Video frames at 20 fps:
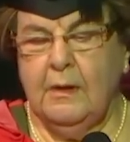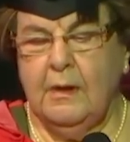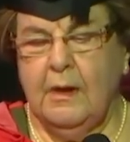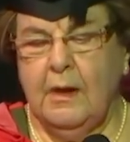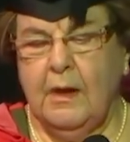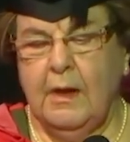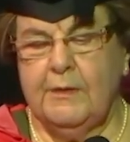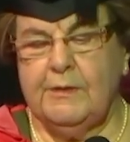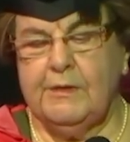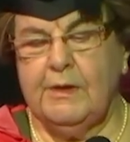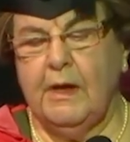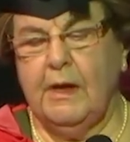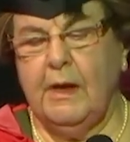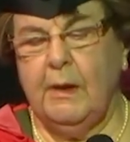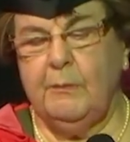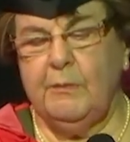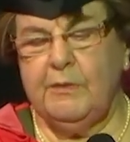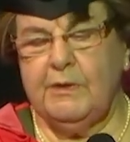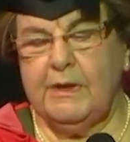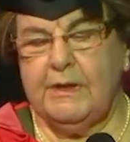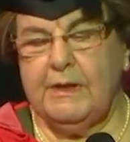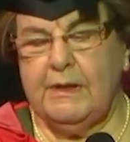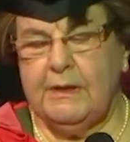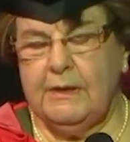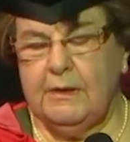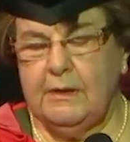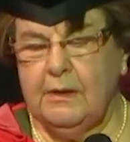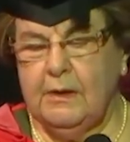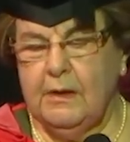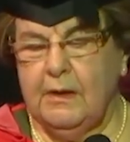a time to
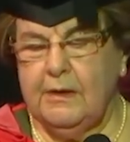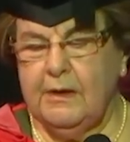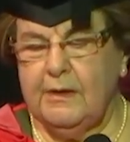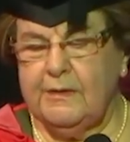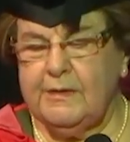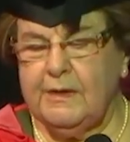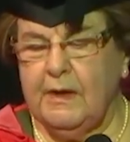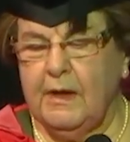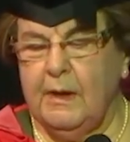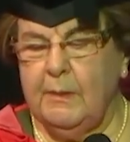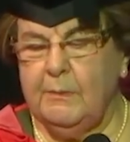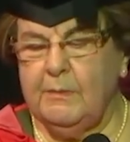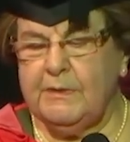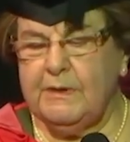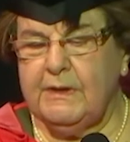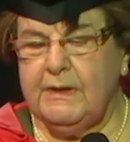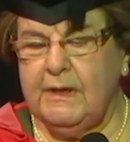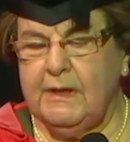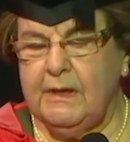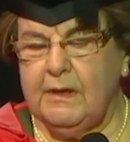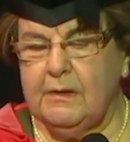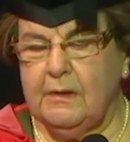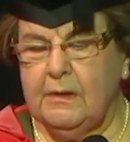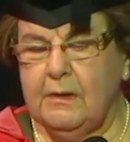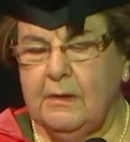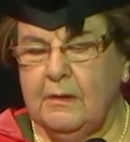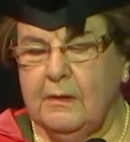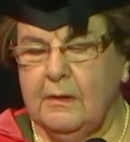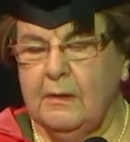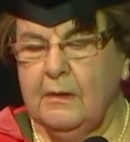kill and a time to
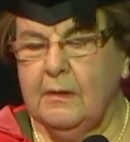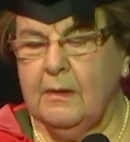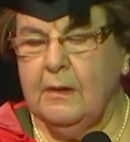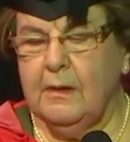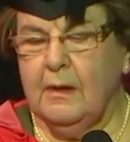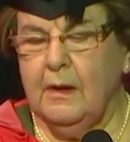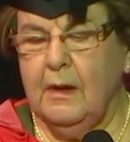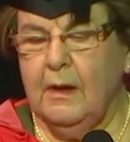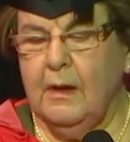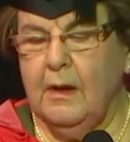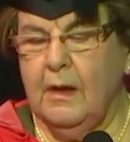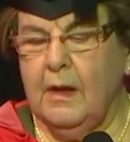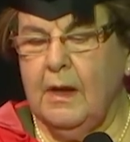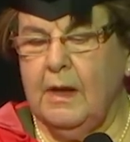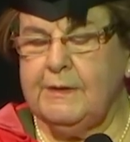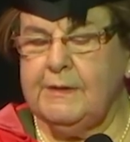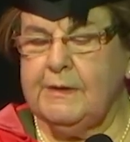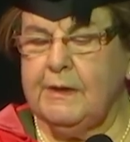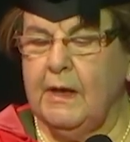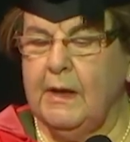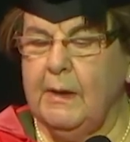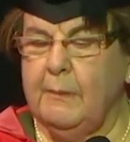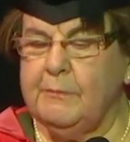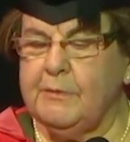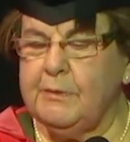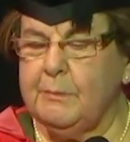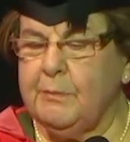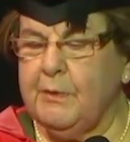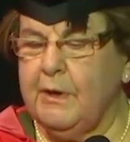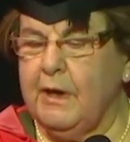heal, a time
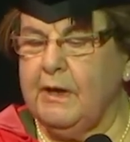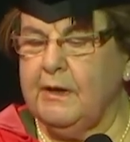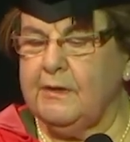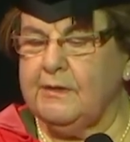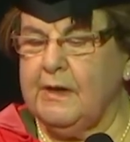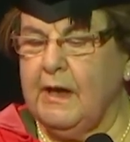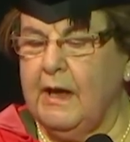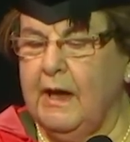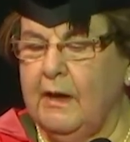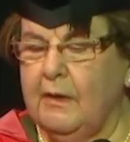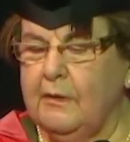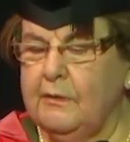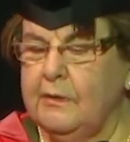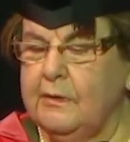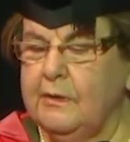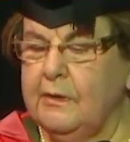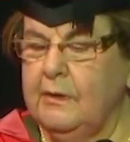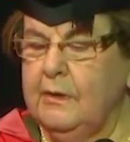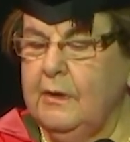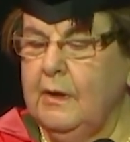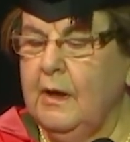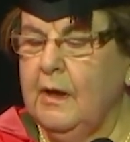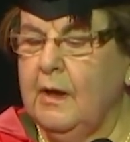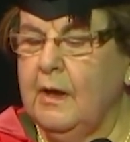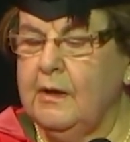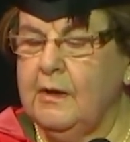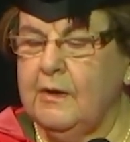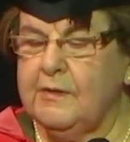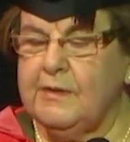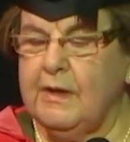to break down
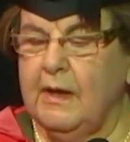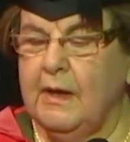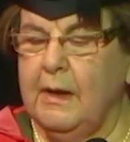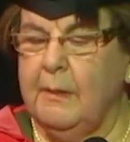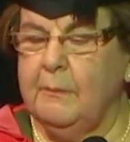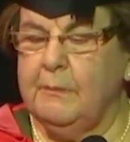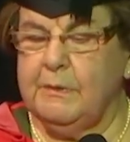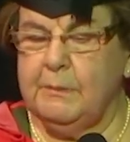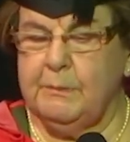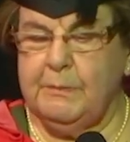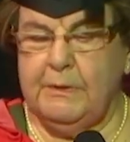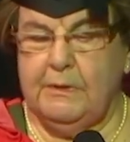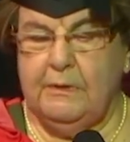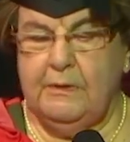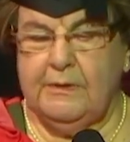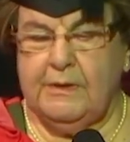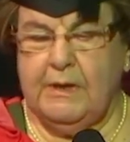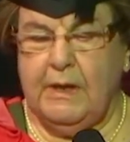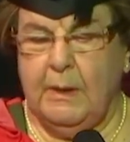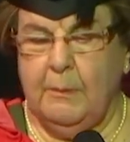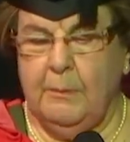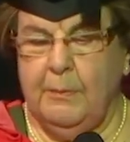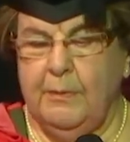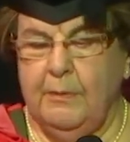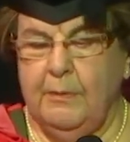and a time to build up,